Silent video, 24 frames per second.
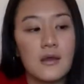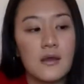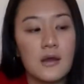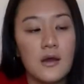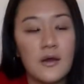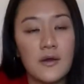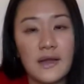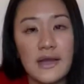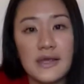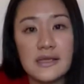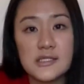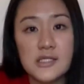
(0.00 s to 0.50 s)

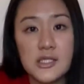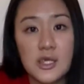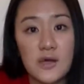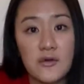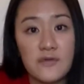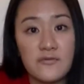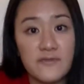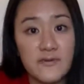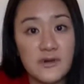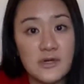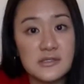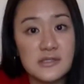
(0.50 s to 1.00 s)
Okay, so
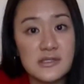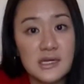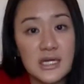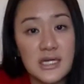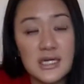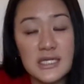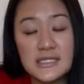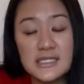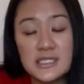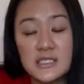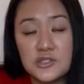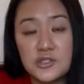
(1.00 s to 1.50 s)
first I'm going
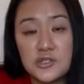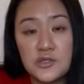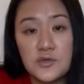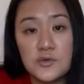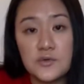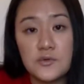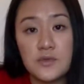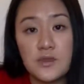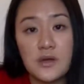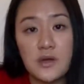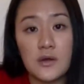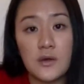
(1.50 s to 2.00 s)
to teach you
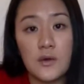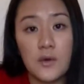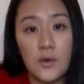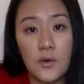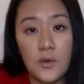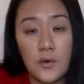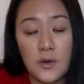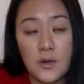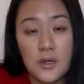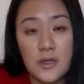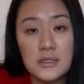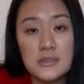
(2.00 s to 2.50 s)
the
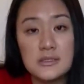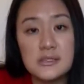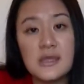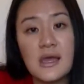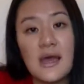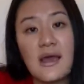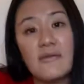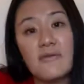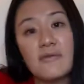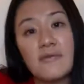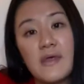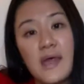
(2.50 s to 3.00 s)
chords,
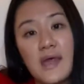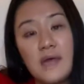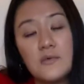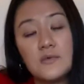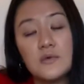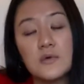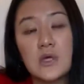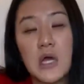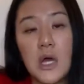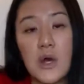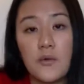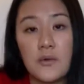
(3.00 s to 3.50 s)
and then we'll
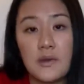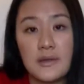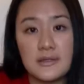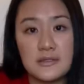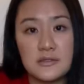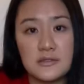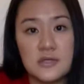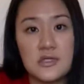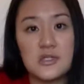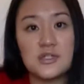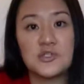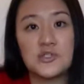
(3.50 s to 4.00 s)
go into
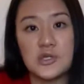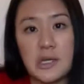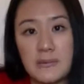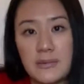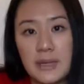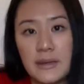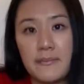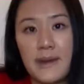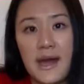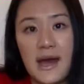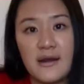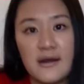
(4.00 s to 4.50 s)
the
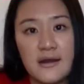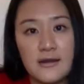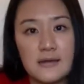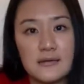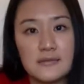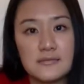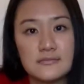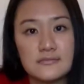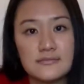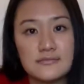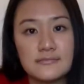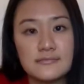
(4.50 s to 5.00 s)
strumming
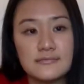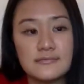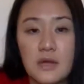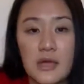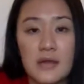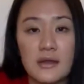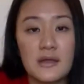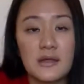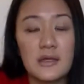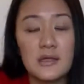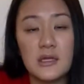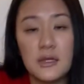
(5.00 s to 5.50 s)
pattern. I'm
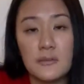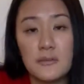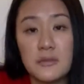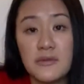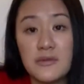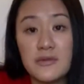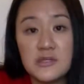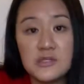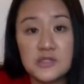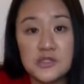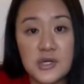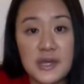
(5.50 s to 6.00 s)
going to number
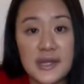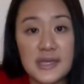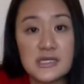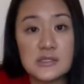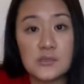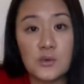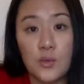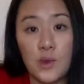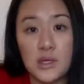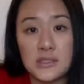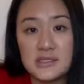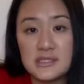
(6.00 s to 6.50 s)
the strings
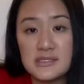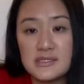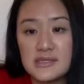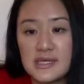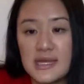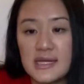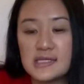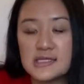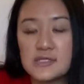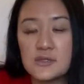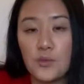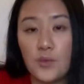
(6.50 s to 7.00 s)
1 to
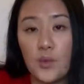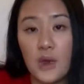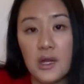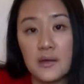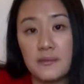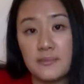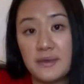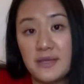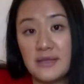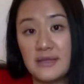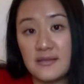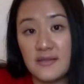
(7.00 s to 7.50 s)
6, 1
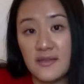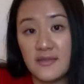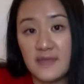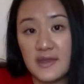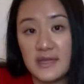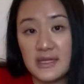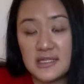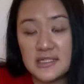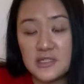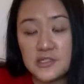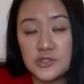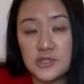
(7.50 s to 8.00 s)
being the
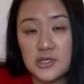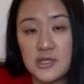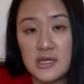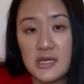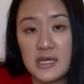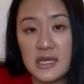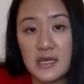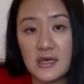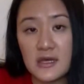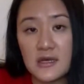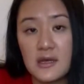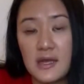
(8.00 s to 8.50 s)
thinnest string
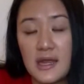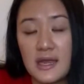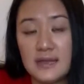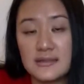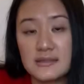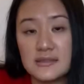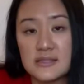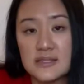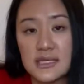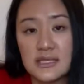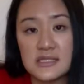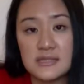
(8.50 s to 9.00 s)
here,
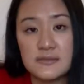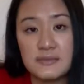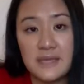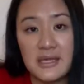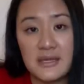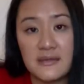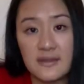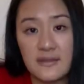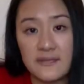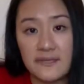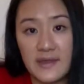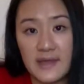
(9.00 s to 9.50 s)
and 6 being
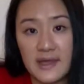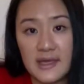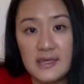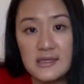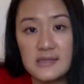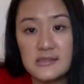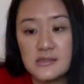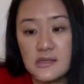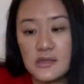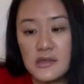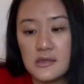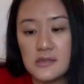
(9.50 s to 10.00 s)
the
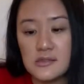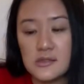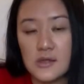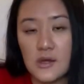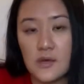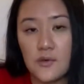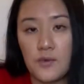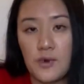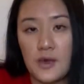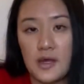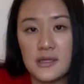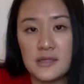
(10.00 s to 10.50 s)
thickest. So
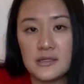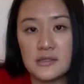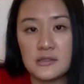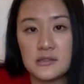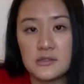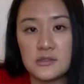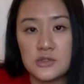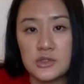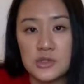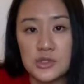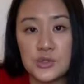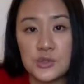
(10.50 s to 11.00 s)

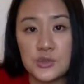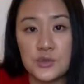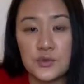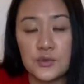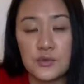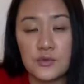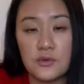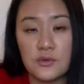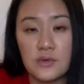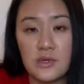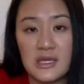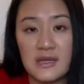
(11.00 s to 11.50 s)
1, 2,
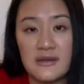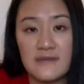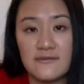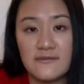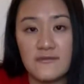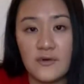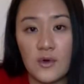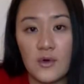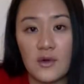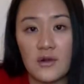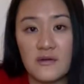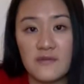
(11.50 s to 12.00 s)
3,
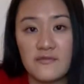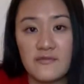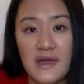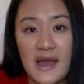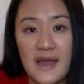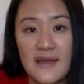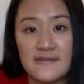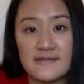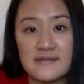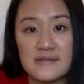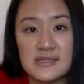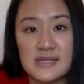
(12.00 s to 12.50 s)
4,
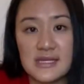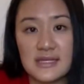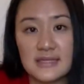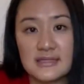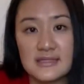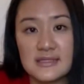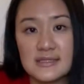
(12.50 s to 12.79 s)
5, 6.